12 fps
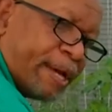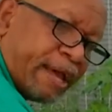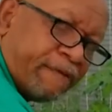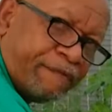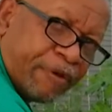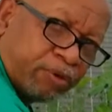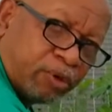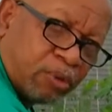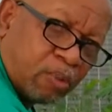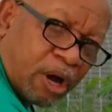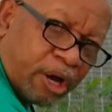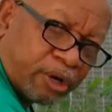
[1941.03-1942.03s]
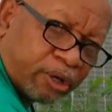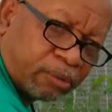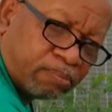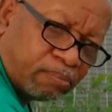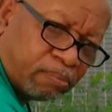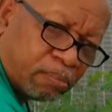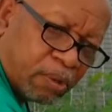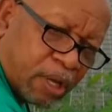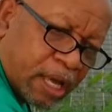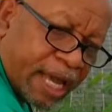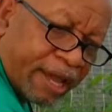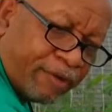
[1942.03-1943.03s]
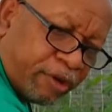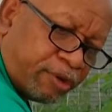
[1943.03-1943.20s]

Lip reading: have filtering the water. If you